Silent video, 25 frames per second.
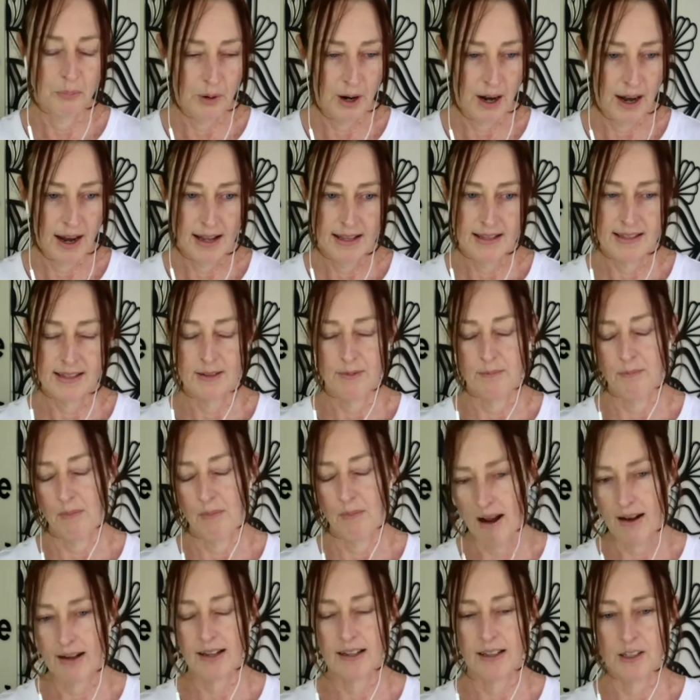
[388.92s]
brands
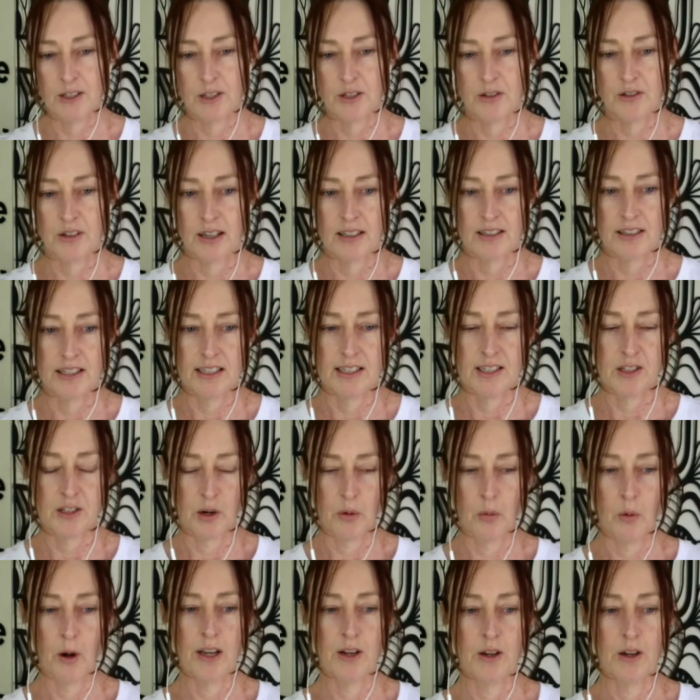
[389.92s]
and marketing strategies.